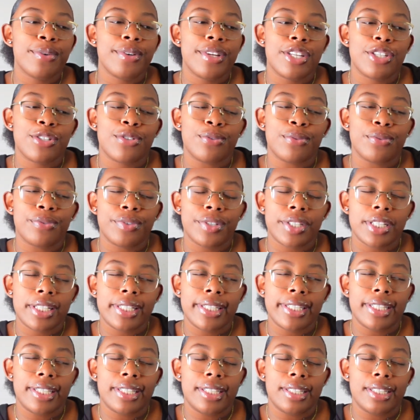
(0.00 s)
is
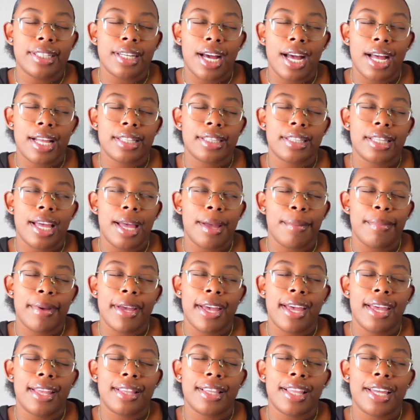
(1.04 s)
really not that bad.